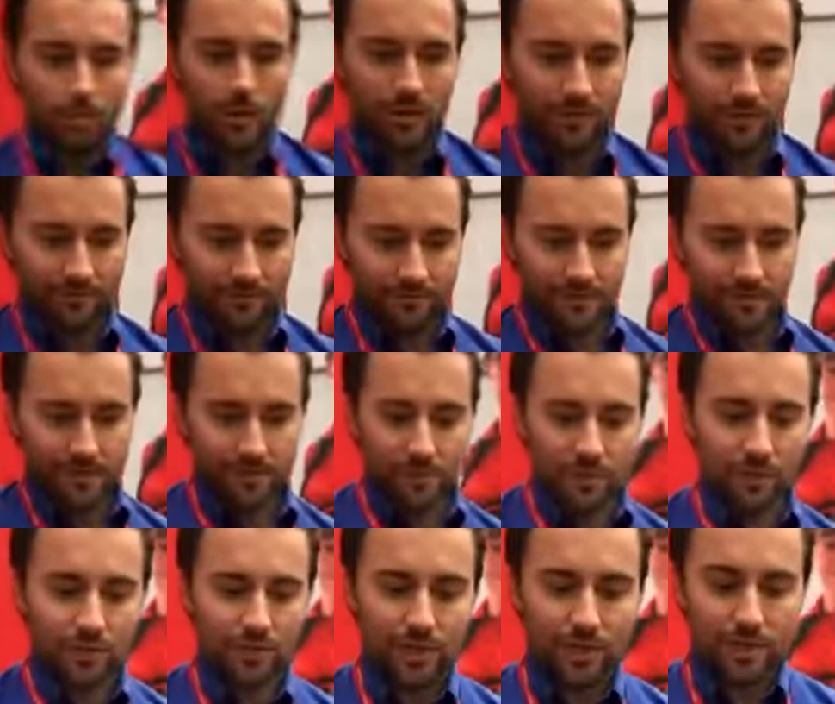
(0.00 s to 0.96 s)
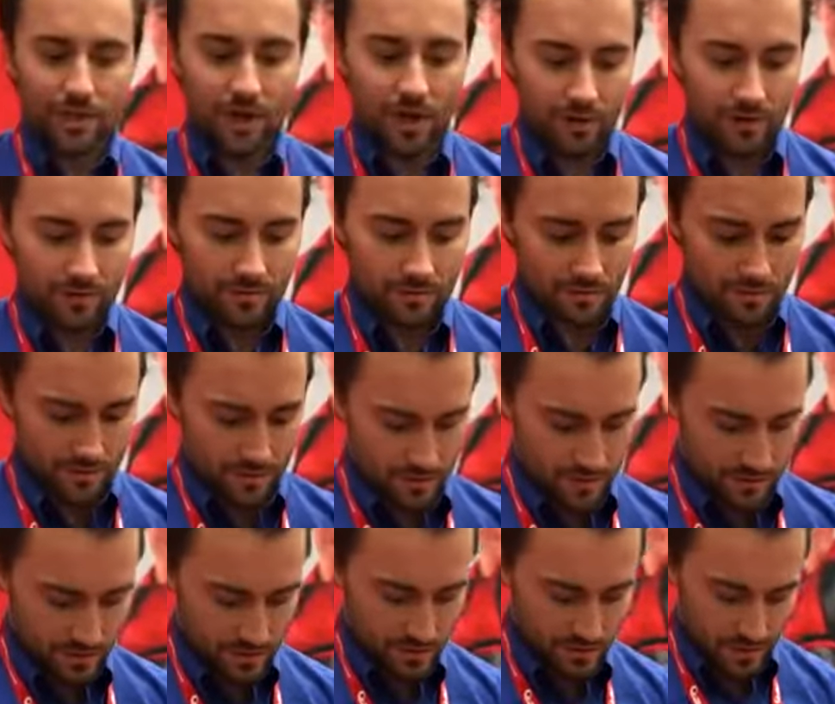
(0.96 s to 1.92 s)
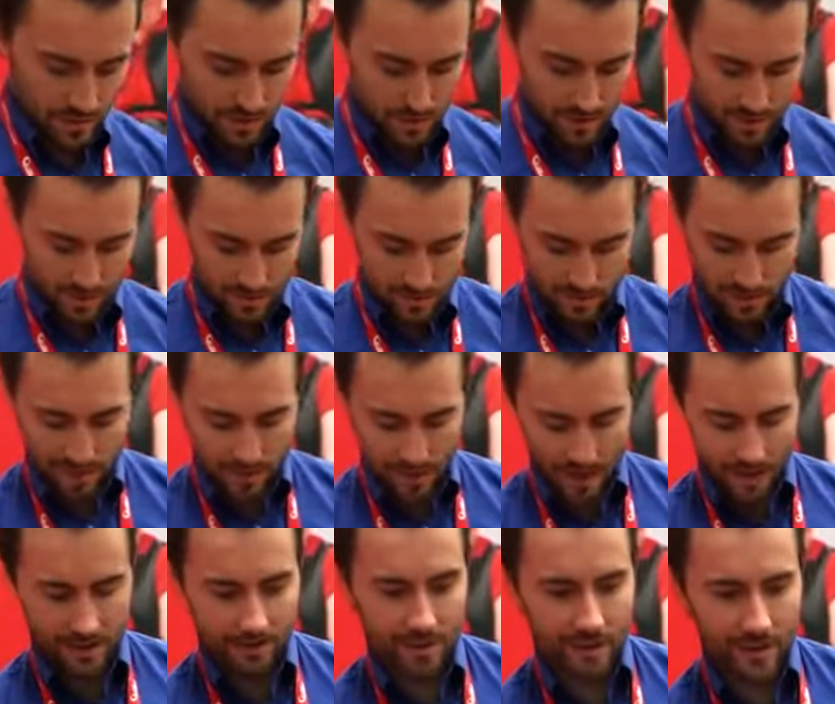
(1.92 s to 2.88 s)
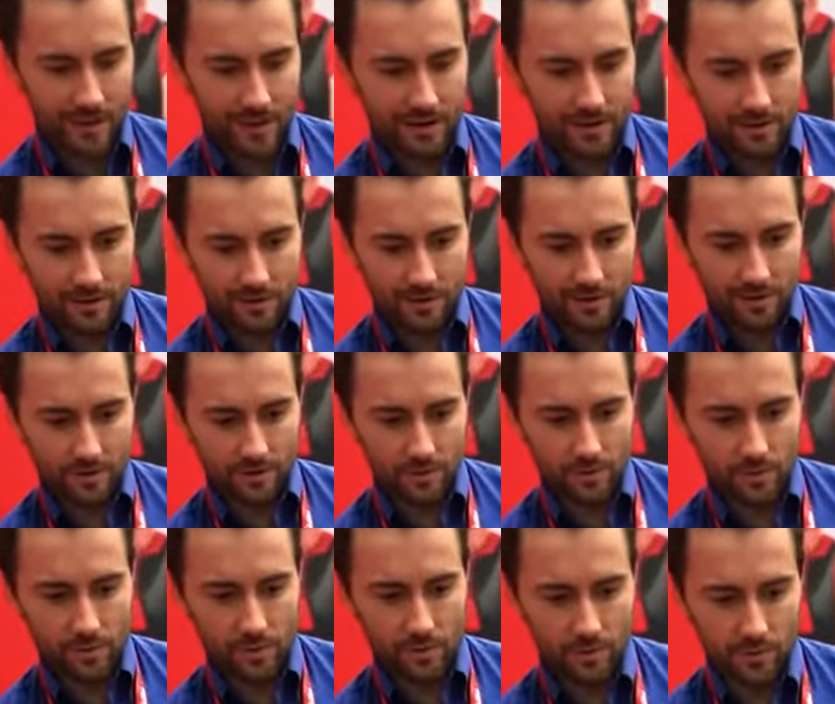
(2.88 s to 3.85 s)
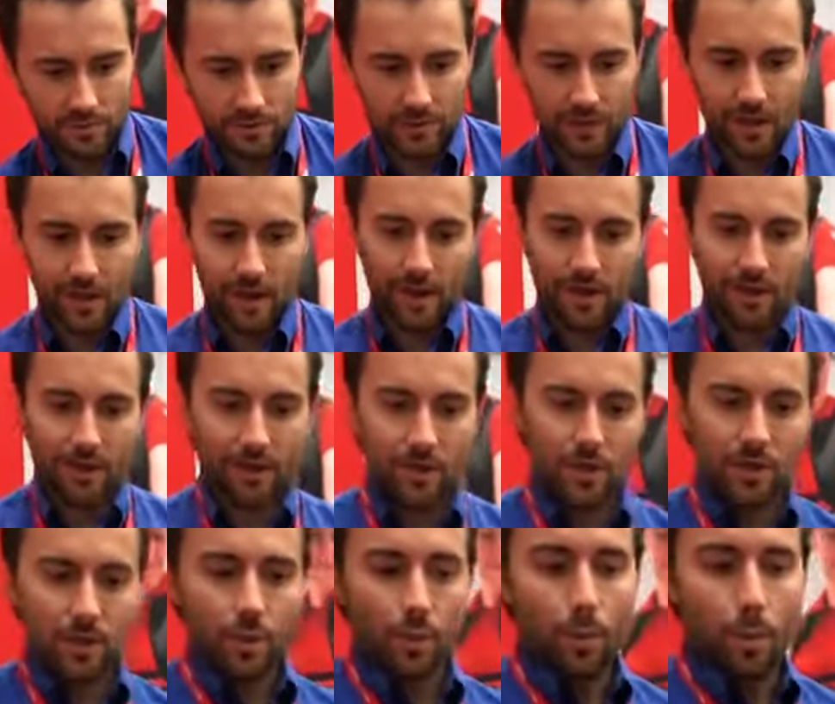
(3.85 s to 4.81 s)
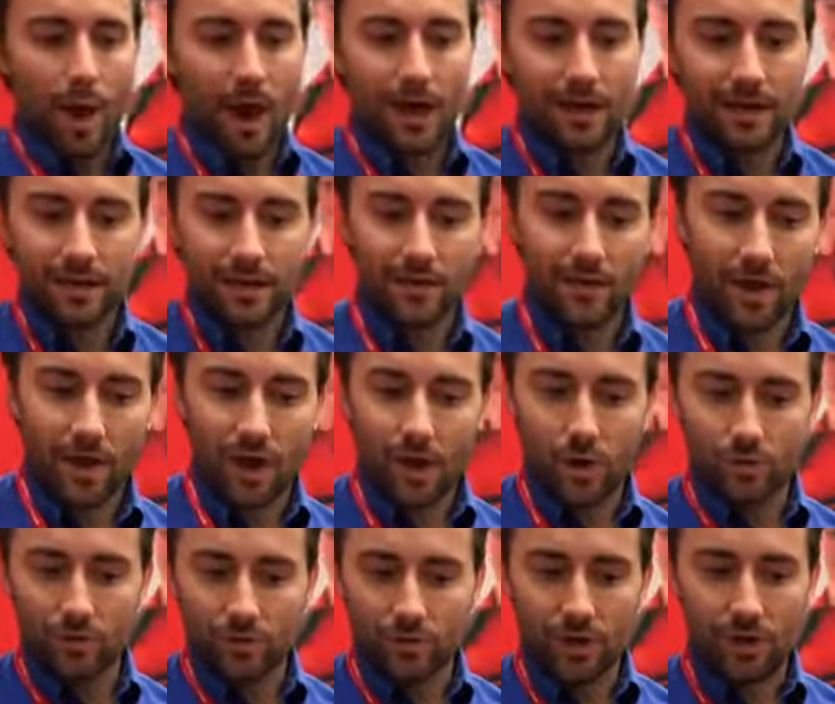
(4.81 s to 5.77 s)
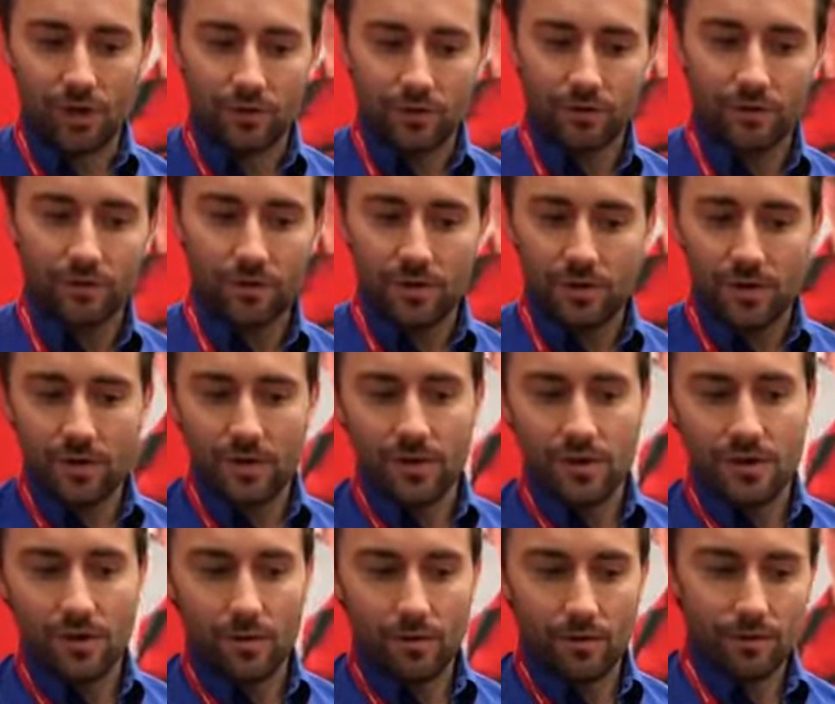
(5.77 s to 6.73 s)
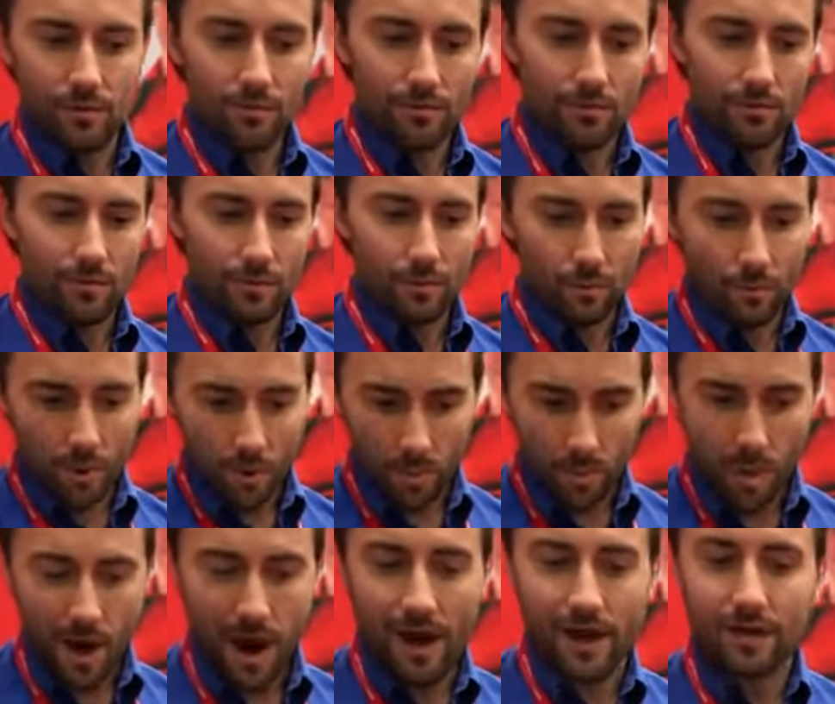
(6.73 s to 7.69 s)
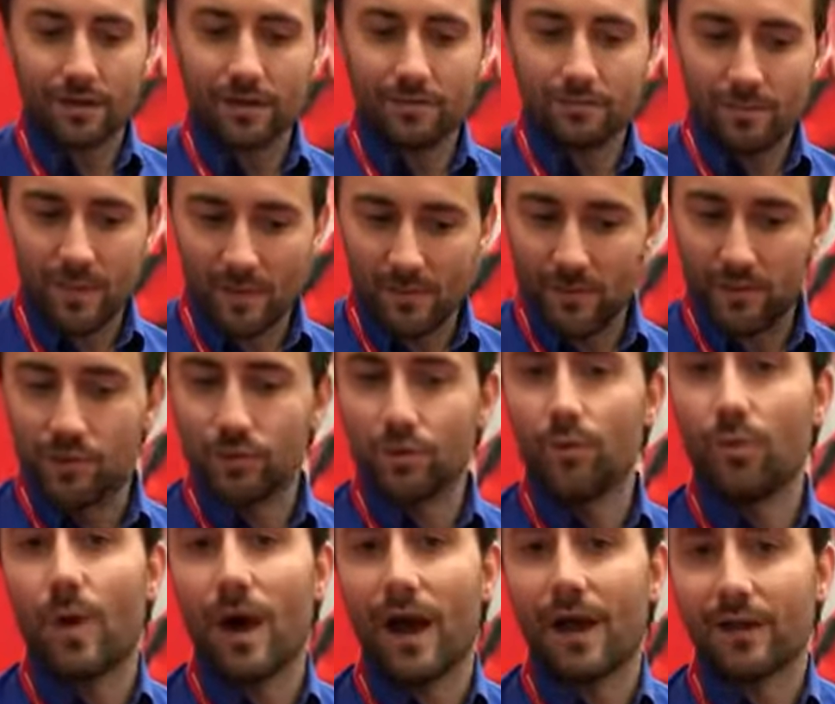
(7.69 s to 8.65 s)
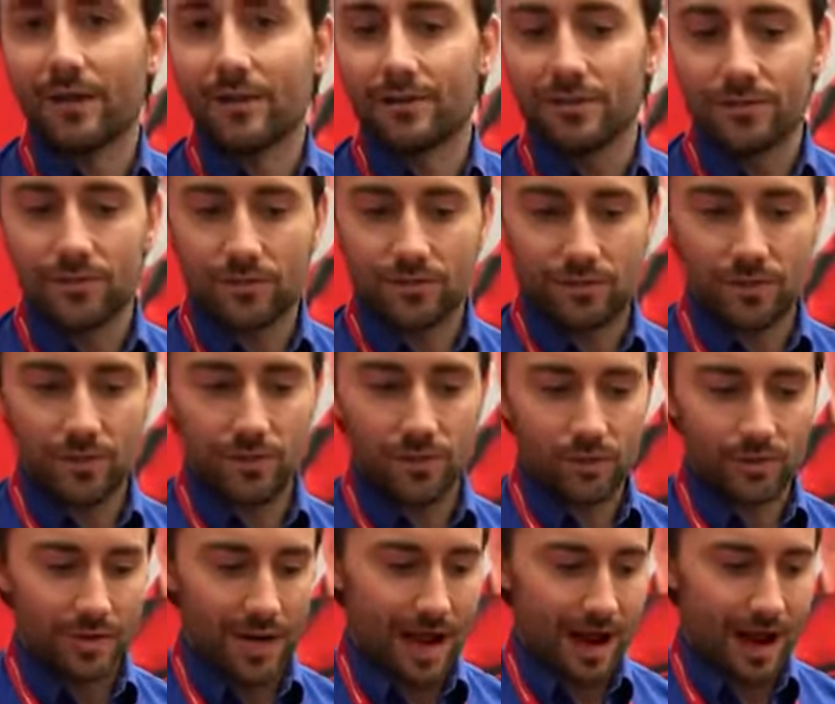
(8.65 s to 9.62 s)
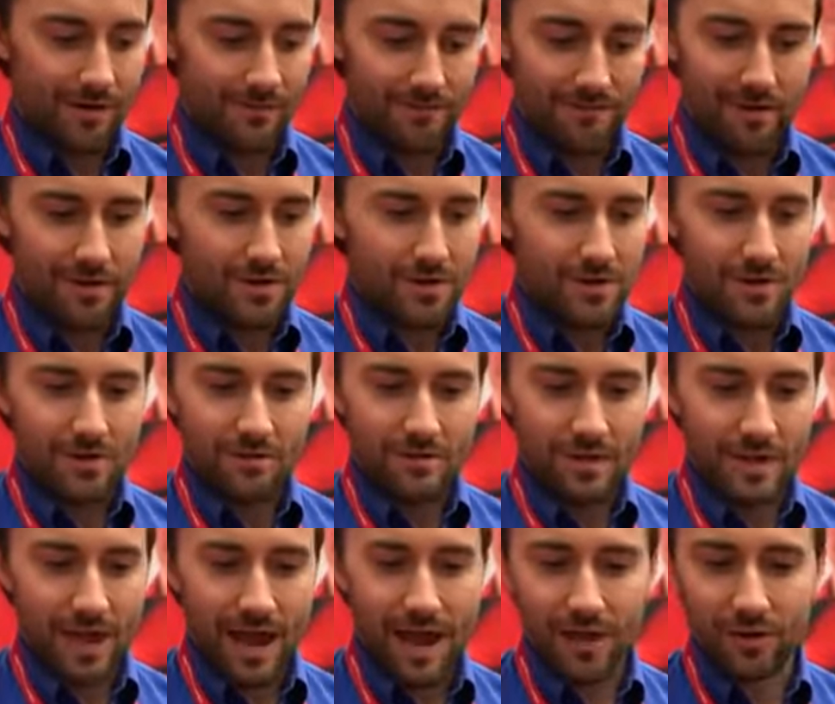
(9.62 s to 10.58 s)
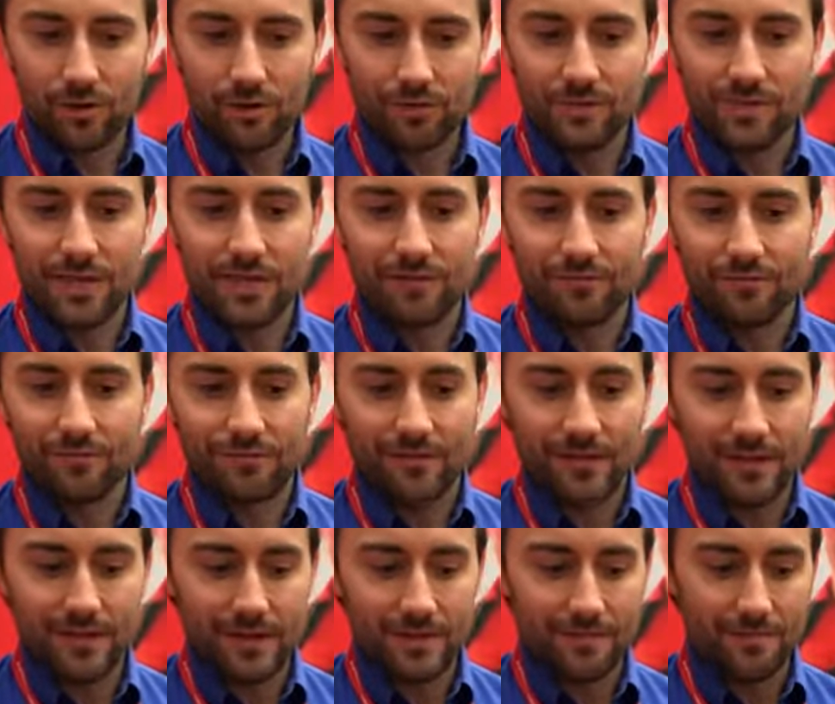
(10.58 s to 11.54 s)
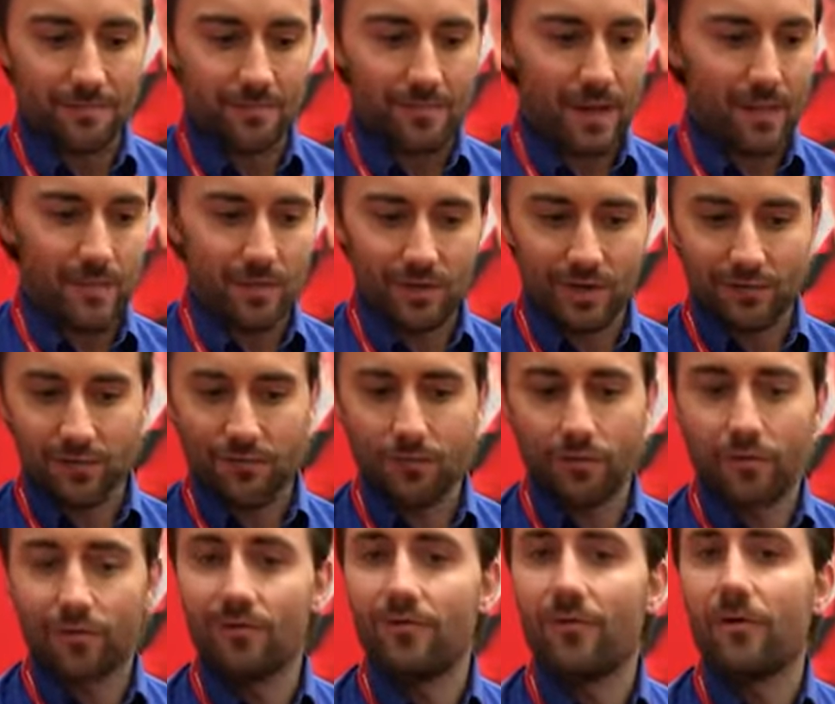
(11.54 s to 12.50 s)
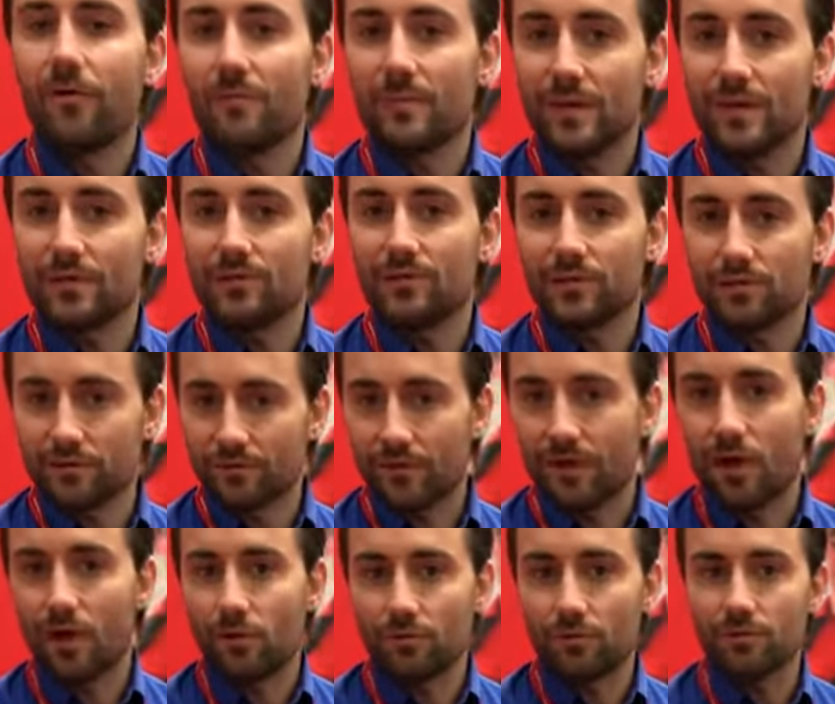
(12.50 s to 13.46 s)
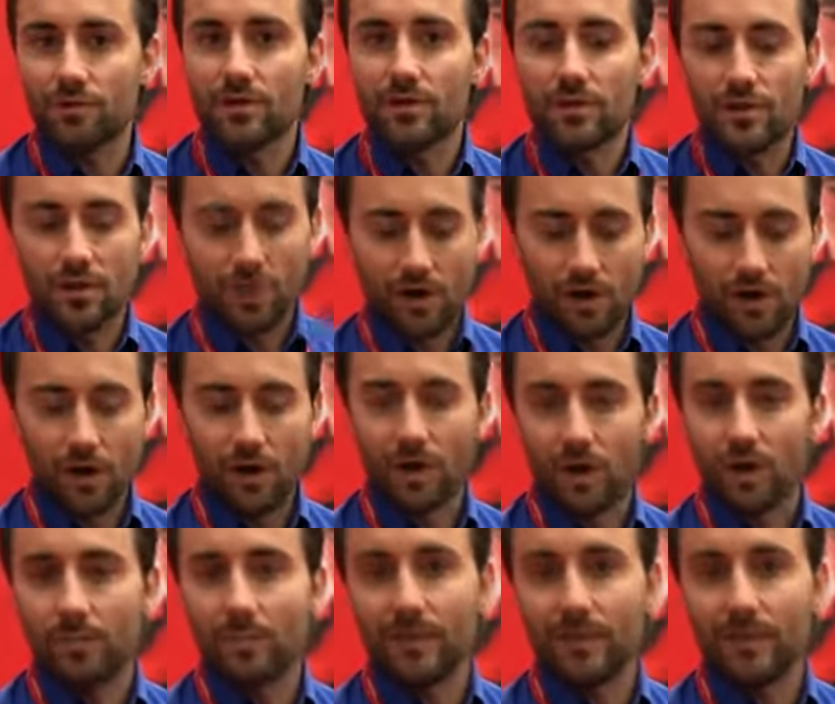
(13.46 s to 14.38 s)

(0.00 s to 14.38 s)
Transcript: when you fit the machine on, and then you would wind the hose on, one wind, maybe two winds, so you would have 9 or 10 feet, maybe you'd have 3 or 4 meters of hose on a